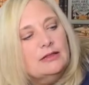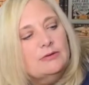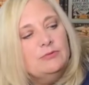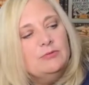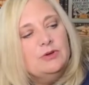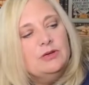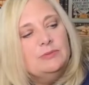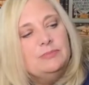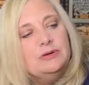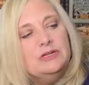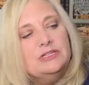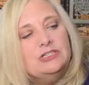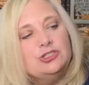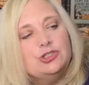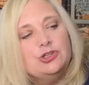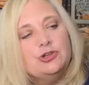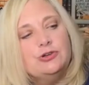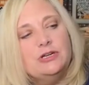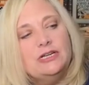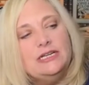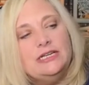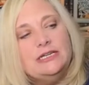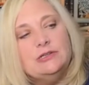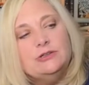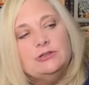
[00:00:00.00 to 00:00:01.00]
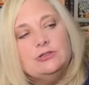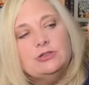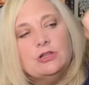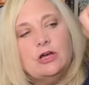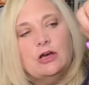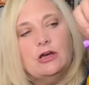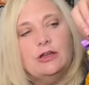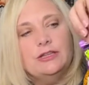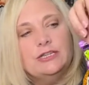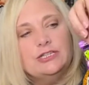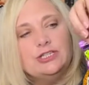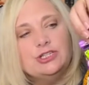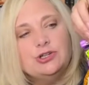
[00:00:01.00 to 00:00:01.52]
You put treat,
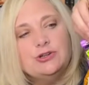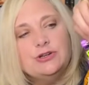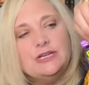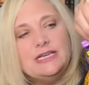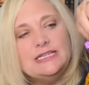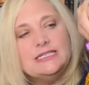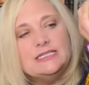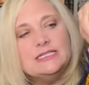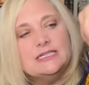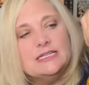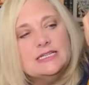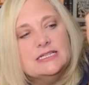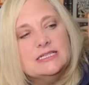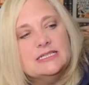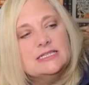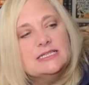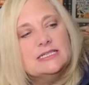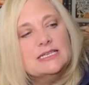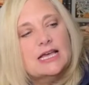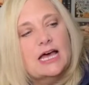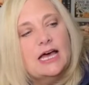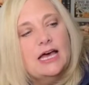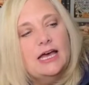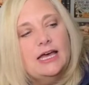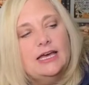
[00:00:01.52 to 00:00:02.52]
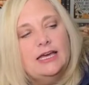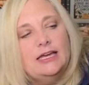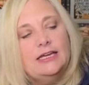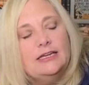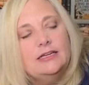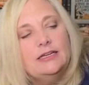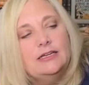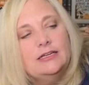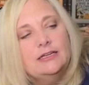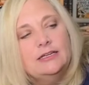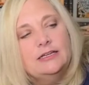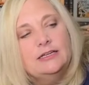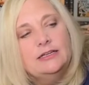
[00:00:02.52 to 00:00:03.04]
all the treats
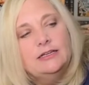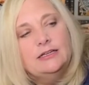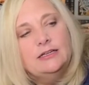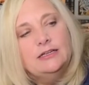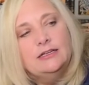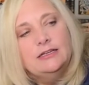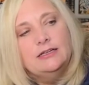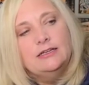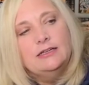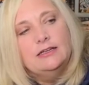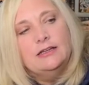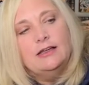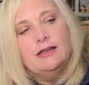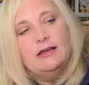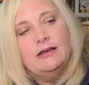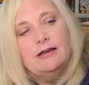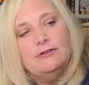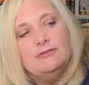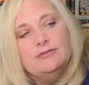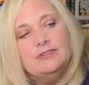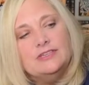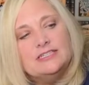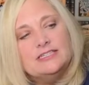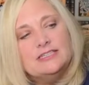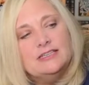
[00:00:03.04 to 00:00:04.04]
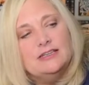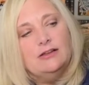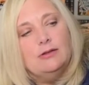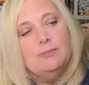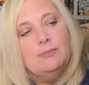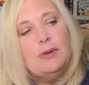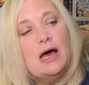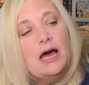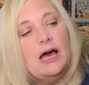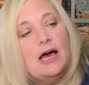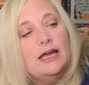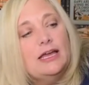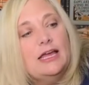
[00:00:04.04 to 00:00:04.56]
inside of this little
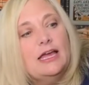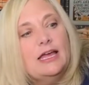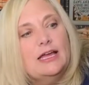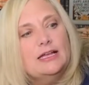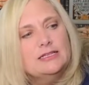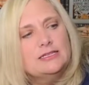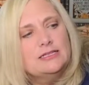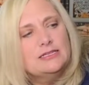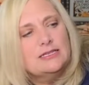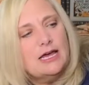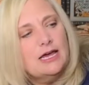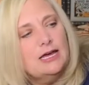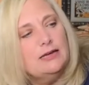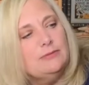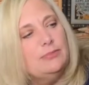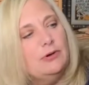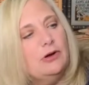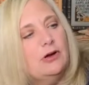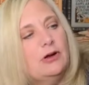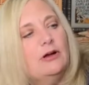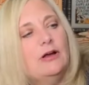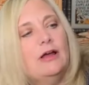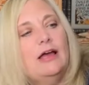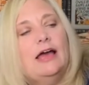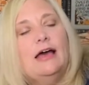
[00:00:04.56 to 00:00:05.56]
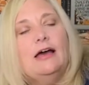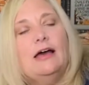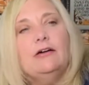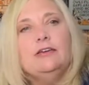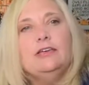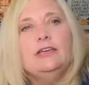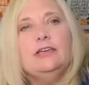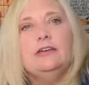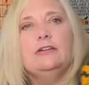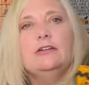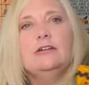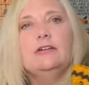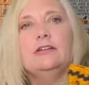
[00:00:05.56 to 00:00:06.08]
pocket and sidebar. How
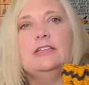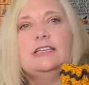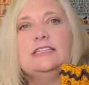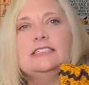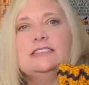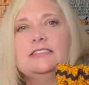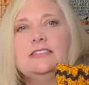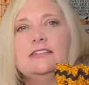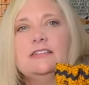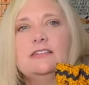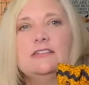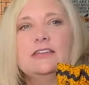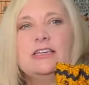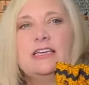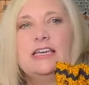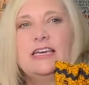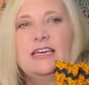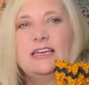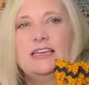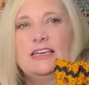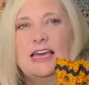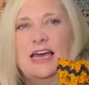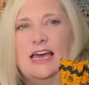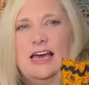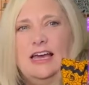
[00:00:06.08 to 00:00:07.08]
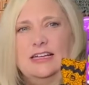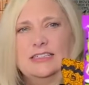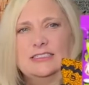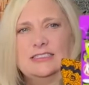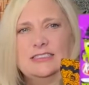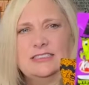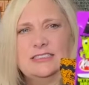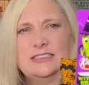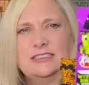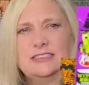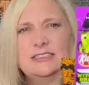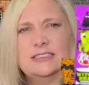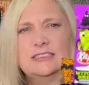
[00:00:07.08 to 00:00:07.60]
cute are these little Kit
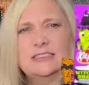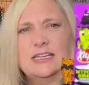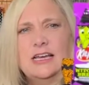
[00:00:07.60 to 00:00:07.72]
Kats?